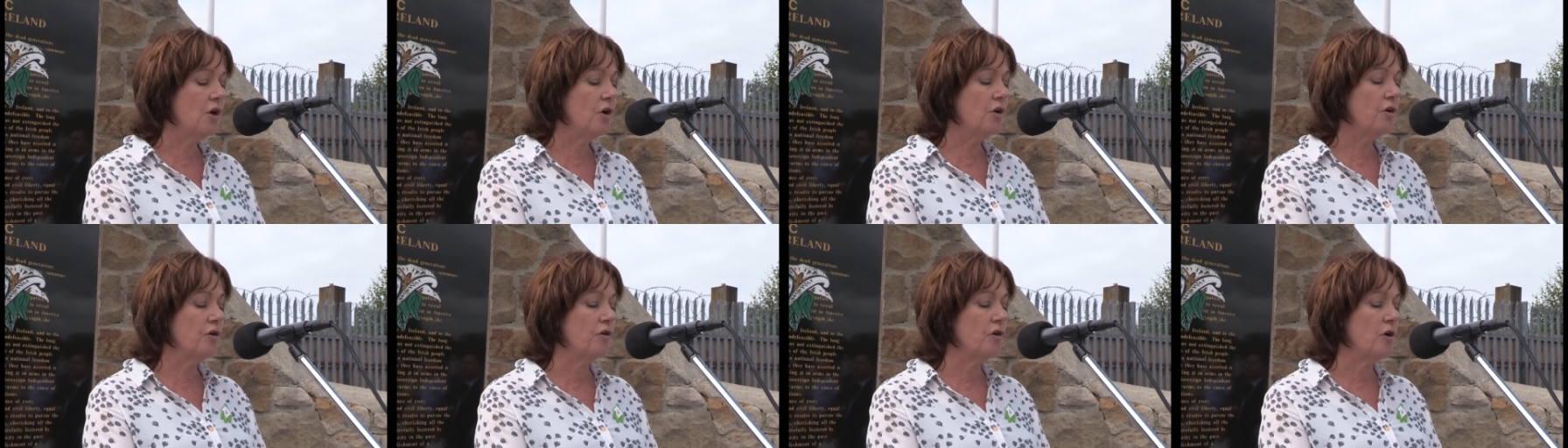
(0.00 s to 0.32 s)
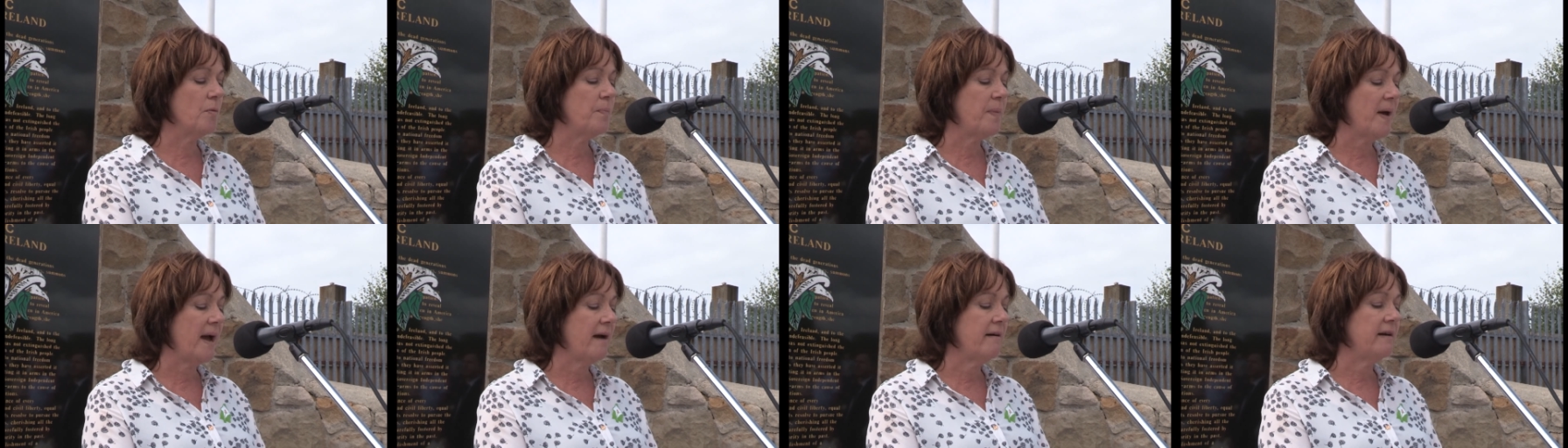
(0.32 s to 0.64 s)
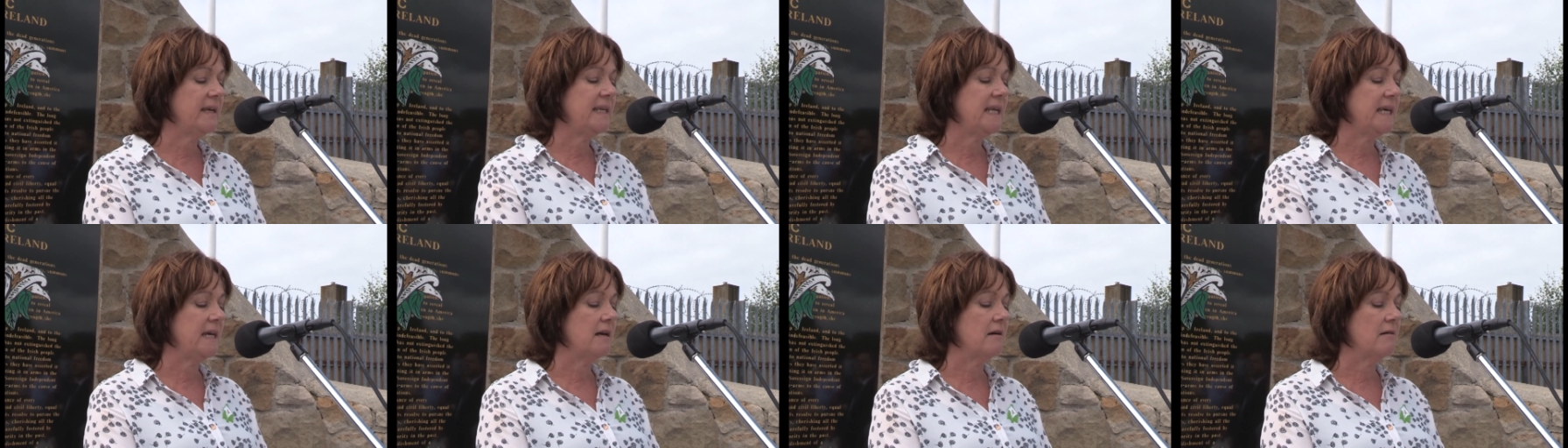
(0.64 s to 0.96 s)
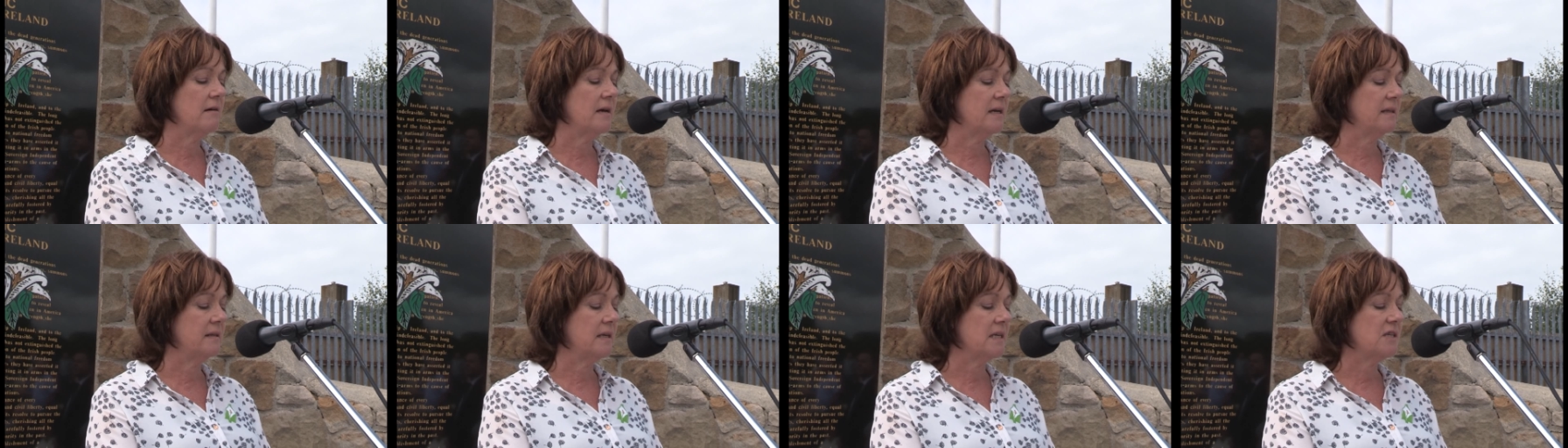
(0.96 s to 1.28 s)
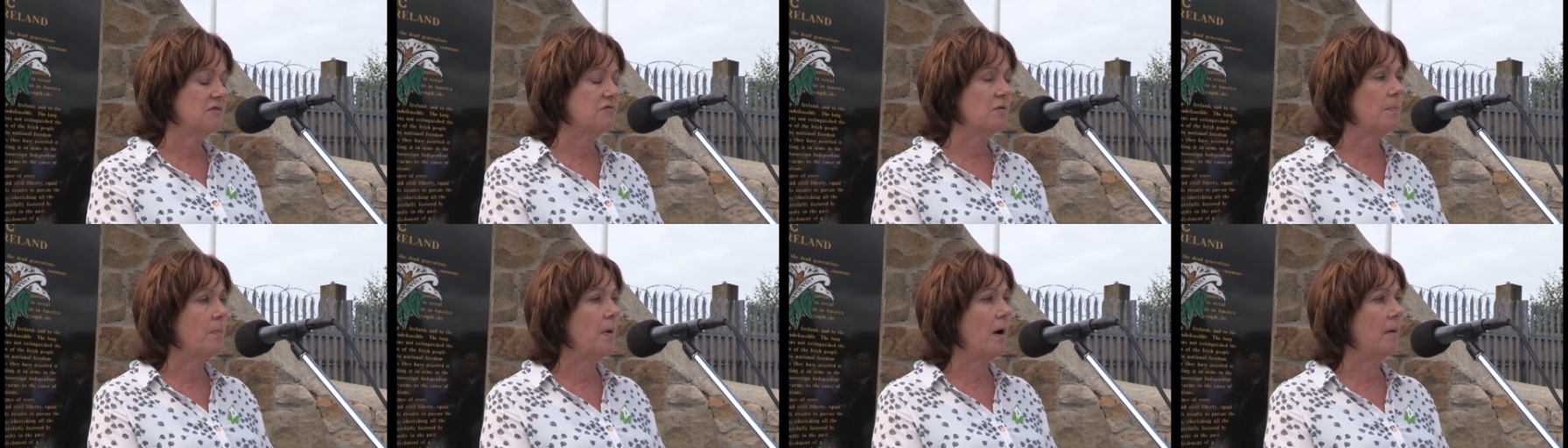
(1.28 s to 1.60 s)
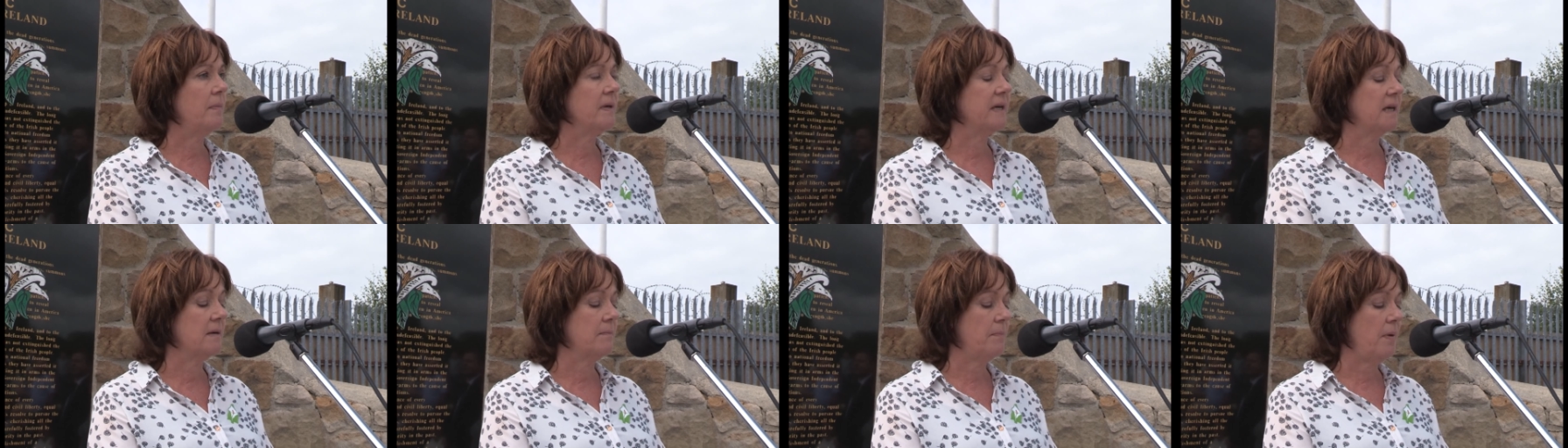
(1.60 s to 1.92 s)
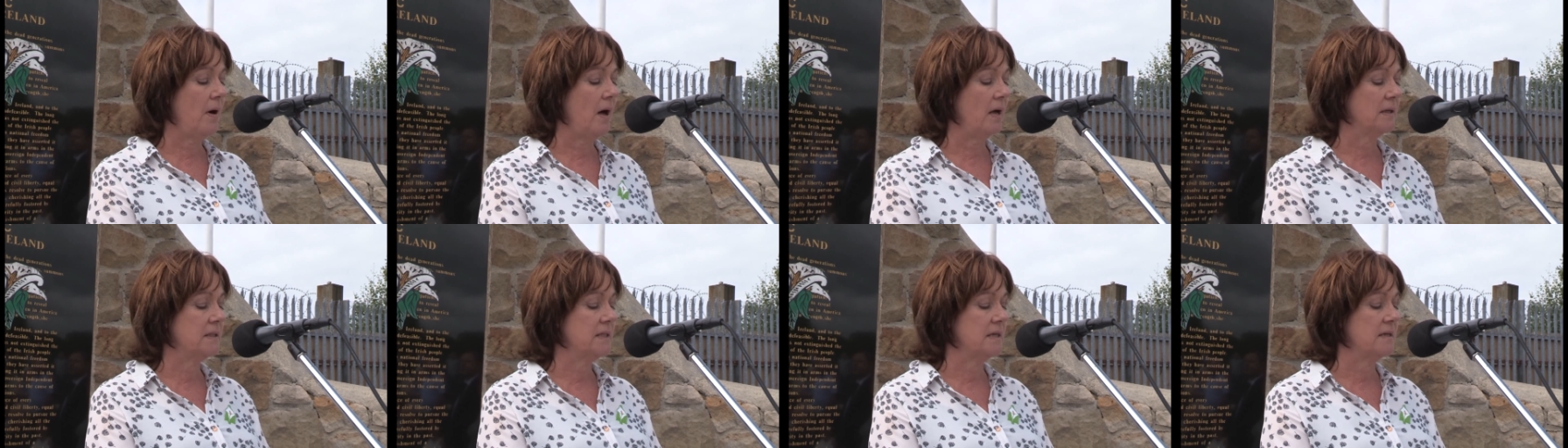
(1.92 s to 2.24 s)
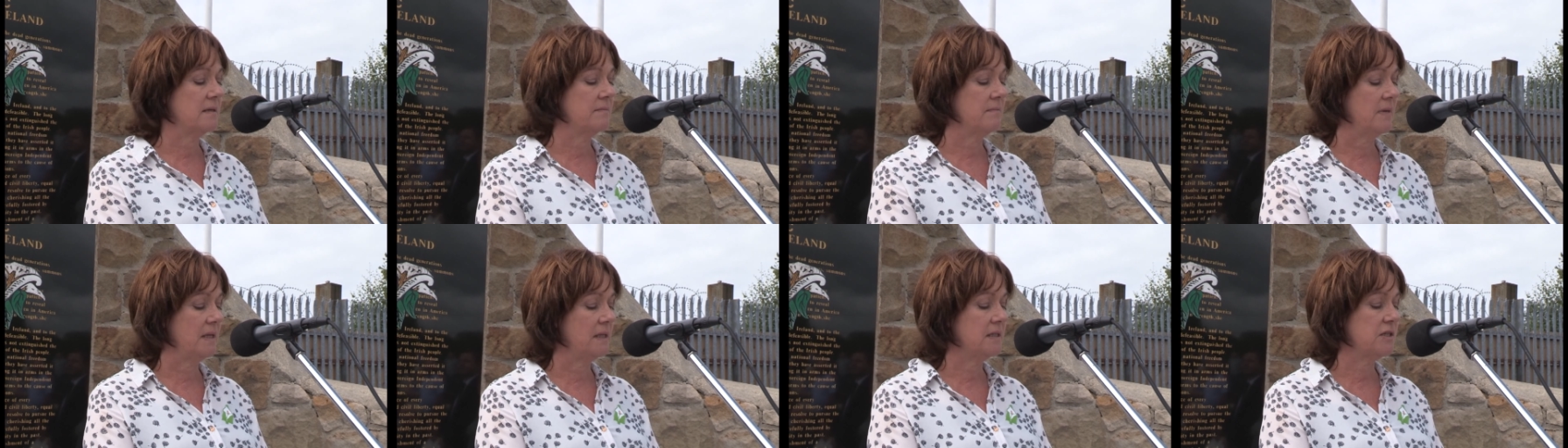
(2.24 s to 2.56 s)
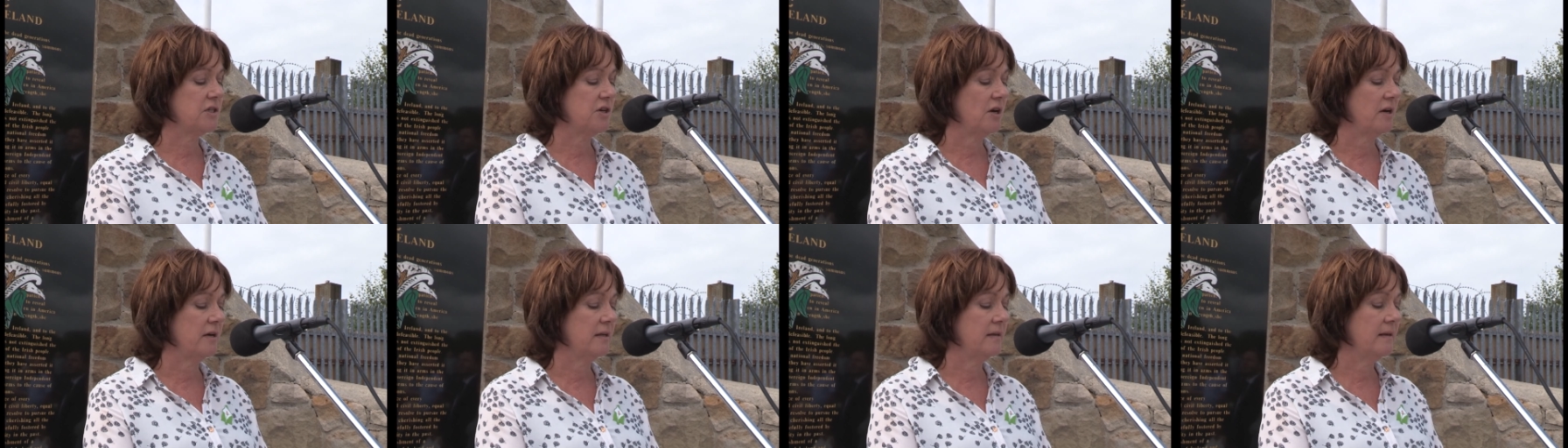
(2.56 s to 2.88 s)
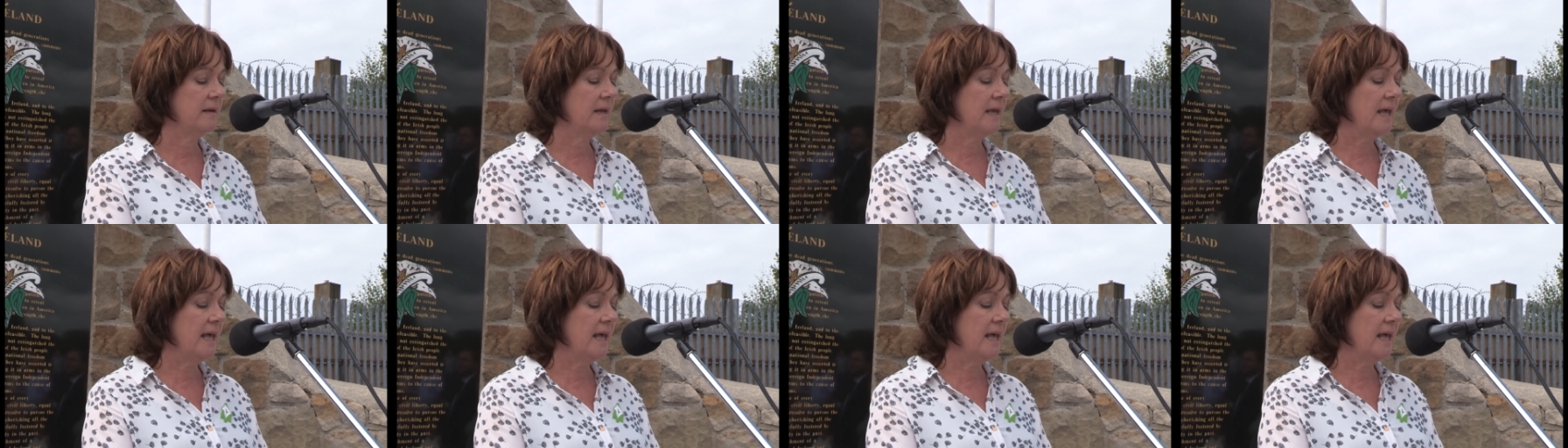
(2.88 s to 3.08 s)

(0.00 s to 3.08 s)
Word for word: who were buried here in this Republican plot in Milltown,